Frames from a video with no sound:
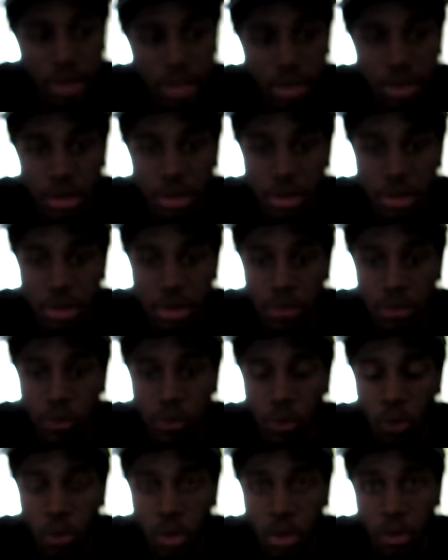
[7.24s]
this is
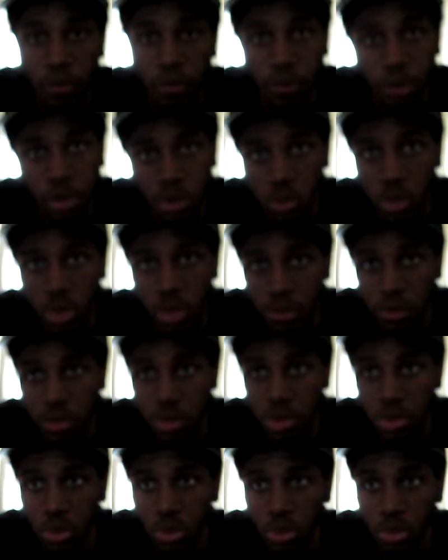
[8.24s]
for the first week of
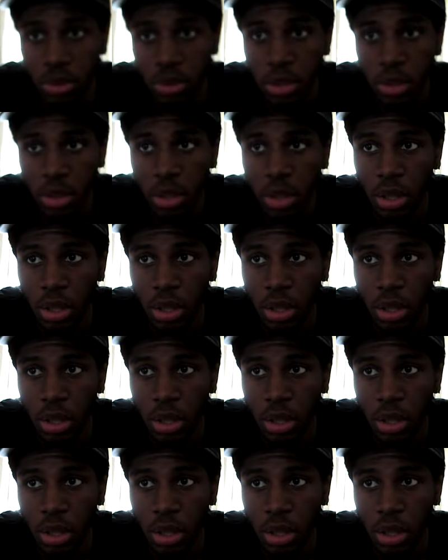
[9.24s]
June.